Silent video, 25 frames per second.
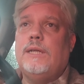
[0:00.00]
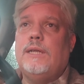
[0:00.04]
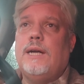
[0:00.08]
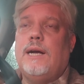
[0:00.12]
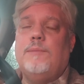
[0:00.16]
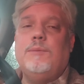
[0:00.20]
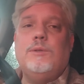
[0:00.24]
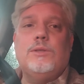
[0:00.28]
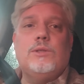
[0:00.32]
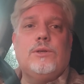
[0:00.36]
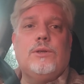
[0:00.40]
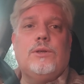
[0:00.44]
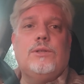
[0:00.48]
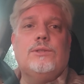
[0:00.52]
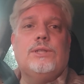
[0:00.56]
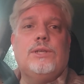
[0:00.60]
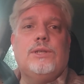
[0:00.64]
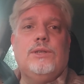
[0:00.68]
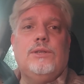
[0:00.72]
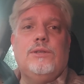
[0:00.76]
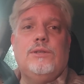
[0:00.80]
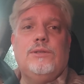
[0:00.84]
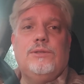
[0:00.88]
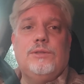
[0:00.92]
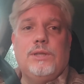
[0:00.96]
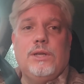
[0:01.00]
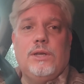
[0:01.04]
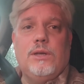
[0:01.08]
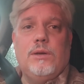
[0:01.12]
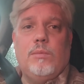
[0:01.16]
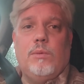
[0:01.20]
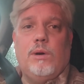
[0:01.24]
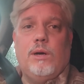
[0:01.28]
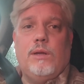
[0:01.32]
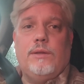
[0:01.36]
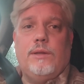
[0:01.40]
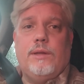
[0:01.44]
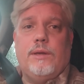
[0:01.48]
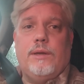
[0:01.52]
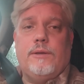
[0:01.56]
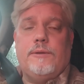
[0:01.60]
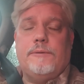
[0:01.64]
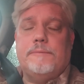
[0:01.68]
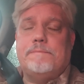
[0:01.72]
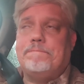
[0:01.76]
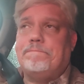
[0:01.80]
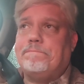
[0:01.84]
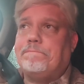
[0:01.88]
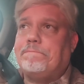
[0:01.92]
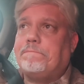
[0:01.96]
I'm just asking you to think about that
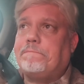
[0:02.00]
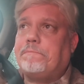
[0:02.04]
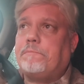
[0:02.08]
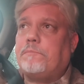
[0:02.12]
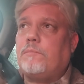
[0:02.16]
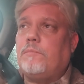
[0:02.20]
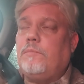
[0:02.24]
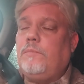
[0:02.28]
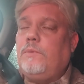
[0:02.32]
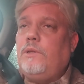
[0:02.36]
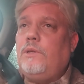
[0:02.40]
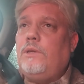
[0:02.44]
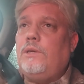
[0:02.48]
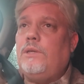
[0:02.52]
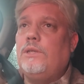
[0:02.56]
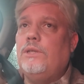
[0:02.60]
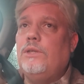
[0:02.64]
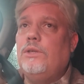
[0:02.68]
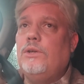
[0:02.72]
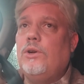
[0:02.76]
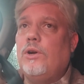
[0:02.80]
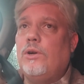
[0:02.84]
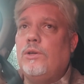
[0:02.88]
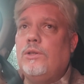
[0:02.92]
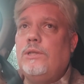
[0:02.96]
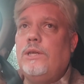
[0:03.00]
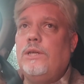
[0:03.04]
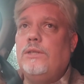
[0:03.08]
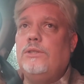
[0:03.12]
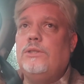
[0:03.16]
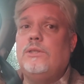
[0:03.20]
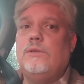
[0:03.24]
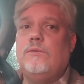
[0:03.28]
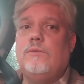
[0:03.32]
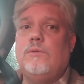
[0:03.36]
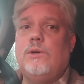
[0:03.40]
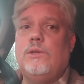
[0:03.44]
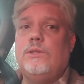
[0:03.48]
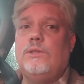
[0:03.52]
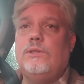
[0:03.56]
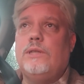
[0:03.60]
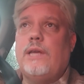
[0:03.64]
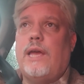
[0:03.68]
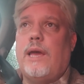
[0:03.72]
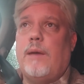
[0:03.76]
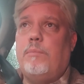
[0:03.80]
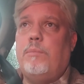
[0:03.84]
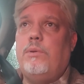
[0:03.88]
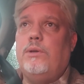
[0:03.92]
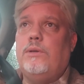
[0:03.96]
in the context of what's
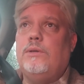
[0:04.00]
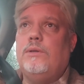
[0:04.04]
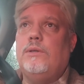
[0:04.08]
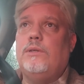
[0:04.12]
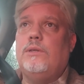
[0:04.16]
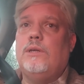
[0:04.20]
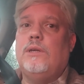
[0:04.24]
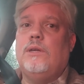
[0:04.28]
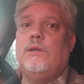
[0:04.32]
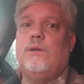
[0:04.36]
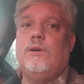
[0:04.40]
happened